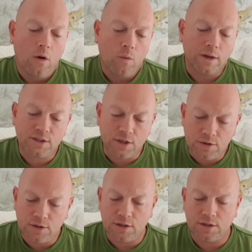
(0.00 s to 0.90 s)
When
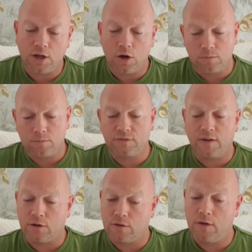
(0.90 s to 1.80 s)
Susan and Soames
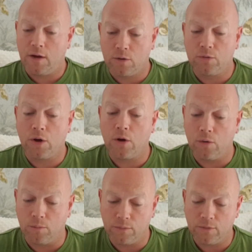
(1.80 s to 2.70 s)
found very good
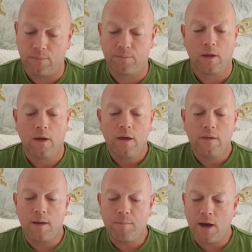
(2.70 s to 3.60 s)
homes,
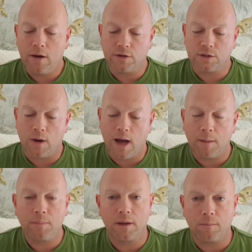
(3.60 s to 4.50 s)
their parents were
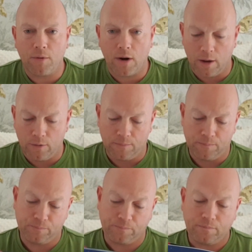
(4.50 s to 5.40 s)
happy and proud.
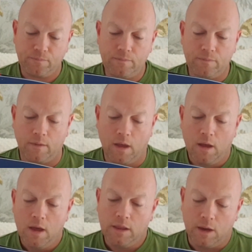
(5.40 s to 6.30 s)

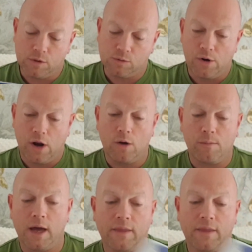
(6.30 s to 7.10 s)
There was one home like